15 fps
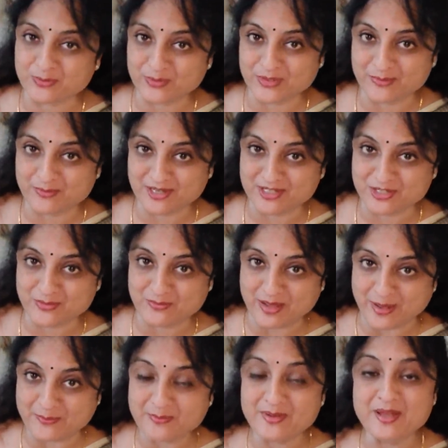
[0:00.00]
Purnimaji
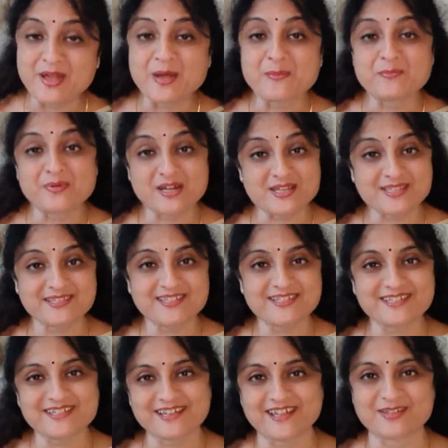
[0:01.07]
ma'am,
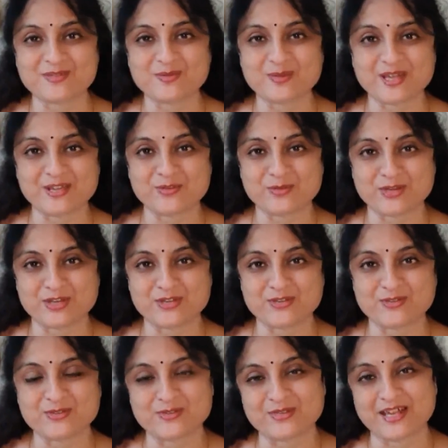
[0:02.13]
President Nyansuda
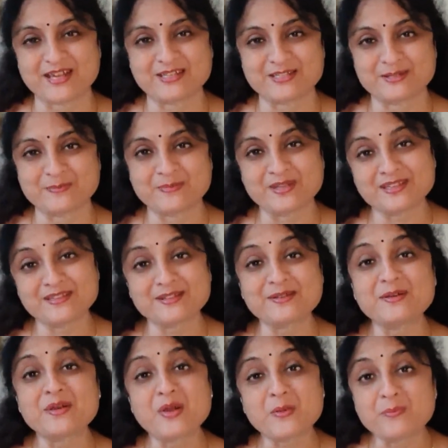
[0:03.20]
Education Society Bidar,
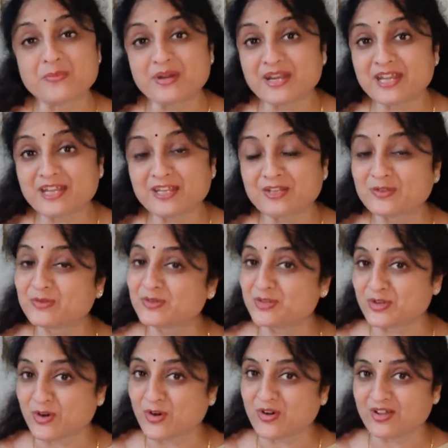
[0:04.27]
bringing you
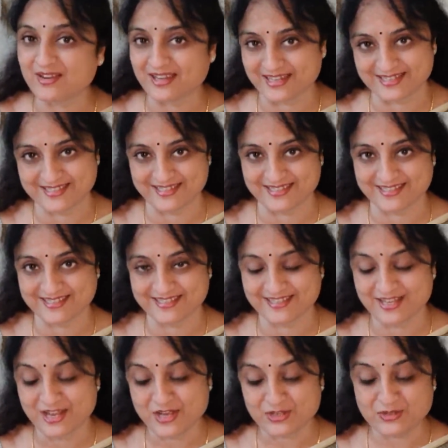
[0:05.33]
your lessons.
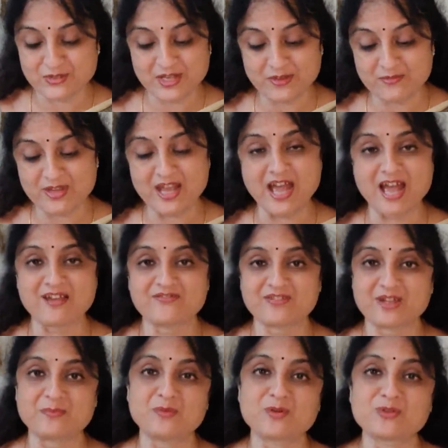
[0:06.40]
Today we have
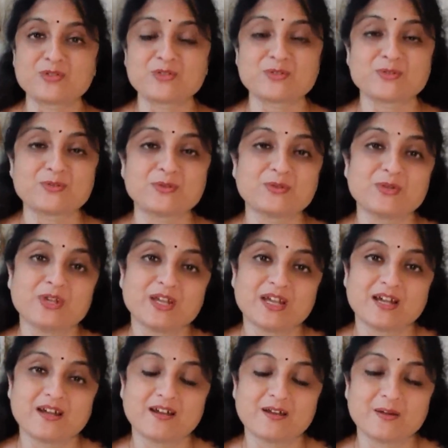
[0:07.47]
come on to
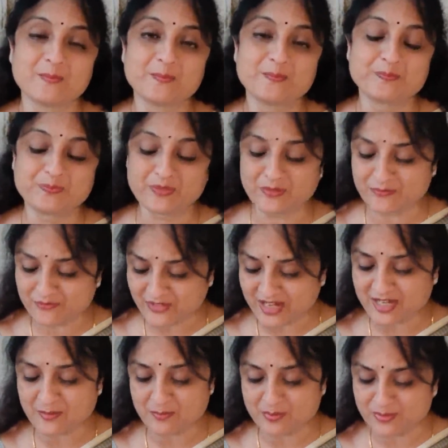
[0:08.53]
a
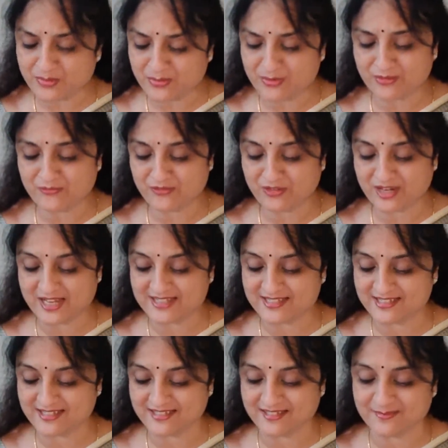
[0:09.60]
very beautiful
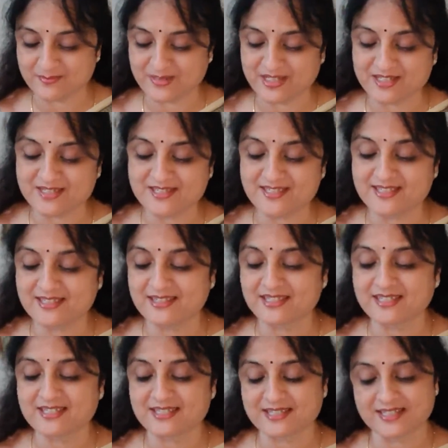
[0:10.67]
lesson because
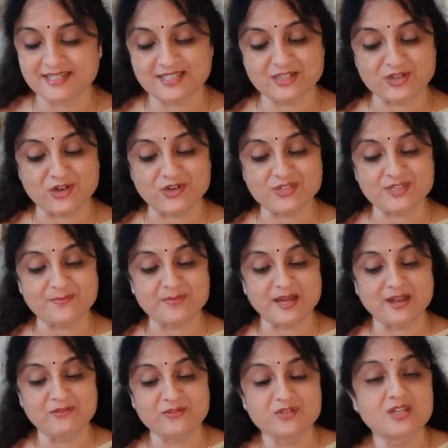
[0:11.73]
this talks
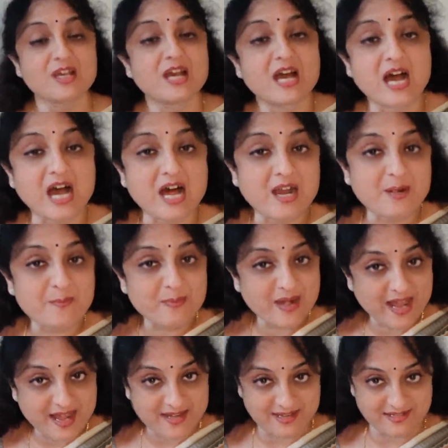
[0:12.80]
about our
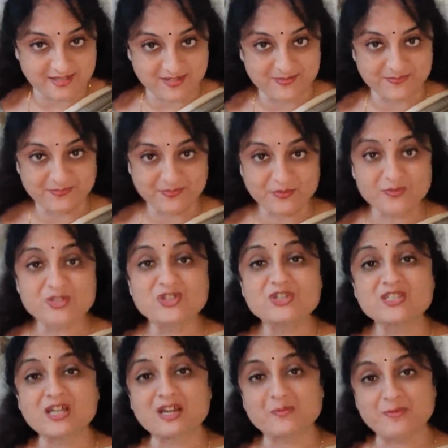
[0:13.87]
planet. Which
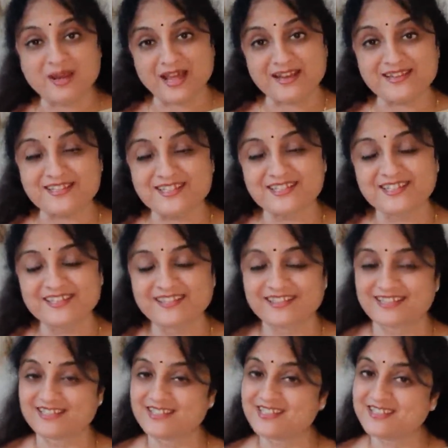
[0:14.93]
is our planet?
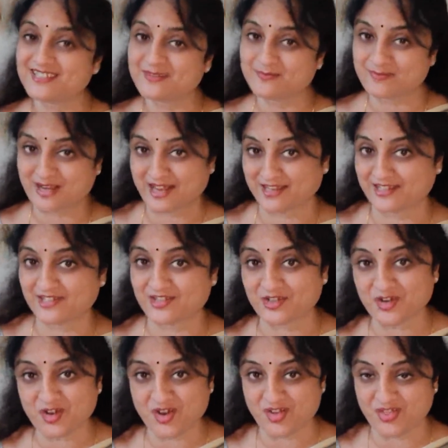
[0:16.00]
That is planet
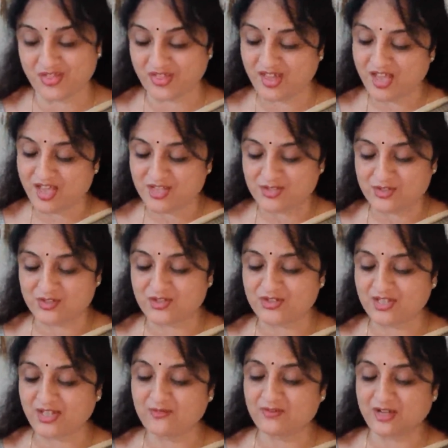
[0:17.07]
Earth. So
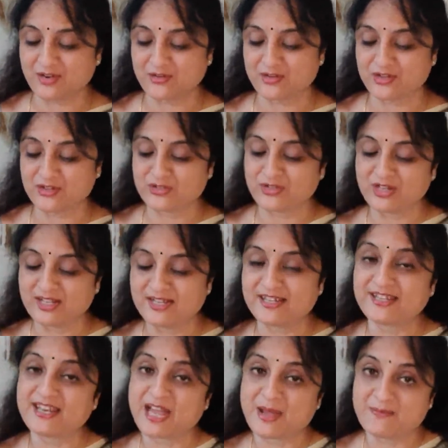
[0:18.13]
today we are going to
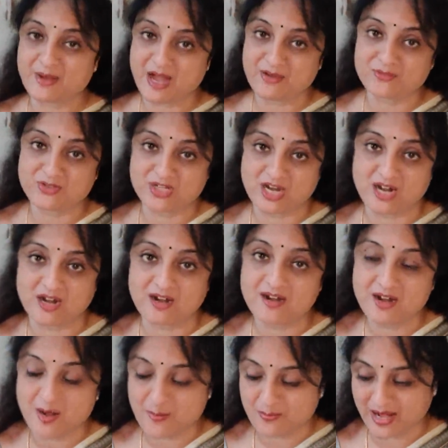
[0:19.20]
learn about
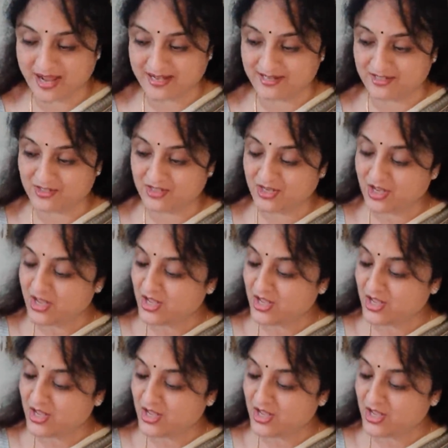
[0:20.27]
our planet.